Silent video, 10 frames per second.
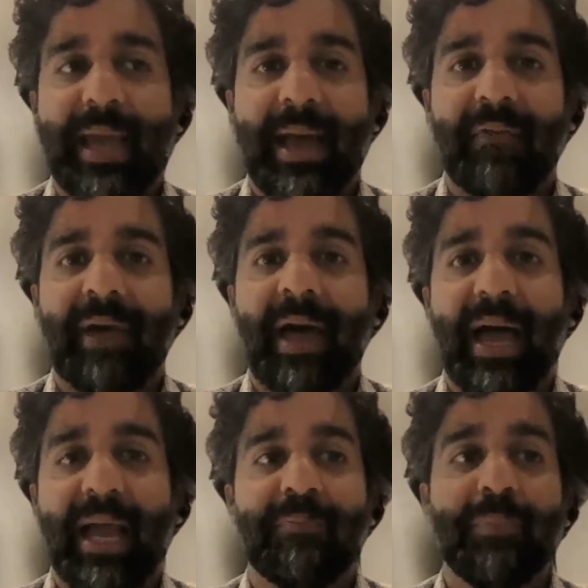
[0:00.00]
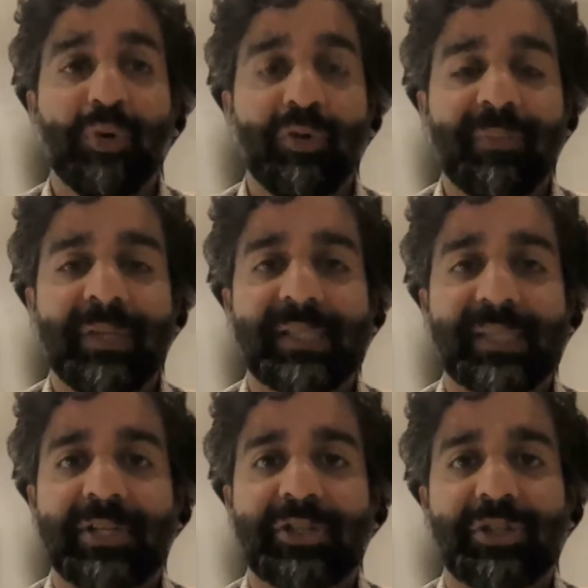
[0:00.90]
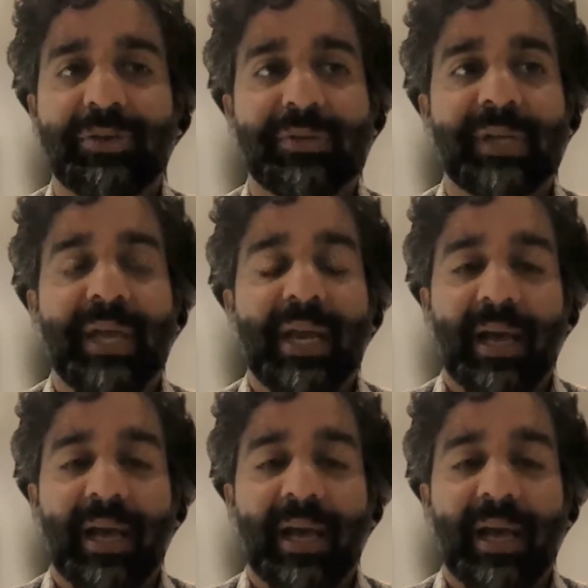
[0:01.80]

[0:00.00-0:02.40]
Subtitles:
have eye movement issues,